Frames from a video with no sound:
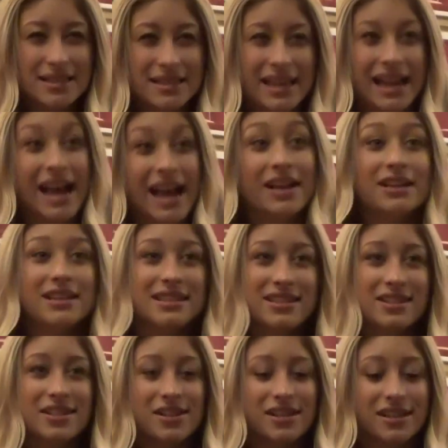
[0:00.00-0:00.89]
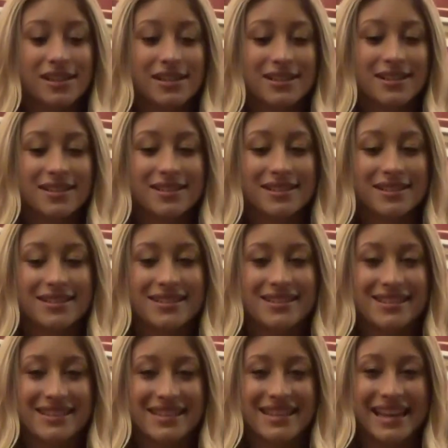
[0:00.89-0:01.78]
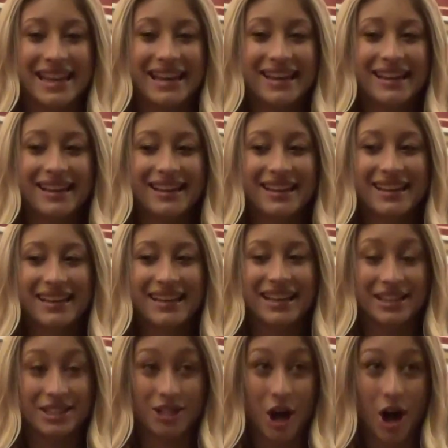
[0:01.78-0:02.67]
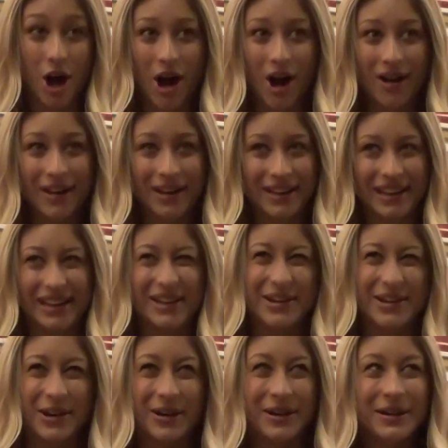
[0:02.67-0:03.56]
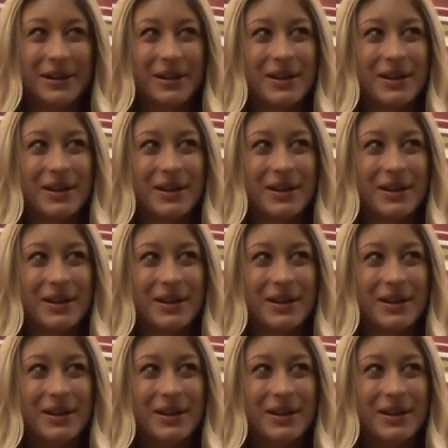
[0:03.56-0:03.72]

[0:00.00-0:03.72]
Like I could still see and talk and hear,